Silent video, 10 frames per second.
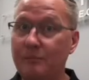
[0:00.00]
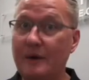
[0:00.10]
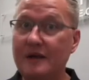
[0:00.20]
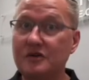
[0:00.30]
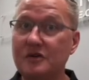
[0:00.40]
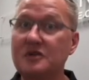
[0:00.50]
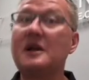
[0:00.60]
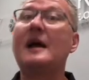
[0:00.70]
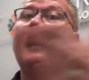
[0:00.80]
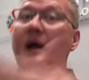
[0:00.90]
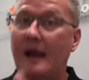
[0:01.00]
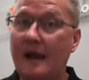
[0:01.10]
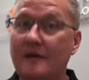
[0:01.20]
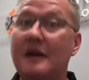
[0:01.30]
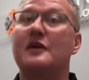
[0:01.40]
raisers
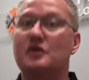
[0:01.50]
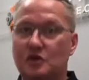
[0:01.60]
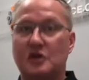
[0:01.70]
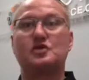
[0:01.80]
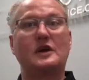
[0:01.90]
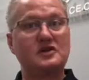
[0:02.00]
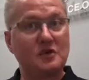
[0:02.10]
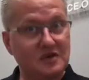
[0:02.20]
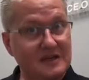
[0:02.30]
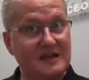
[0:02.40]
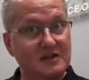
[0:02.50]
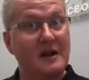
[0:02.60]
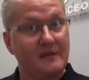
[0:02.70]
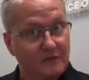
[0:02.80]
and stretching those knees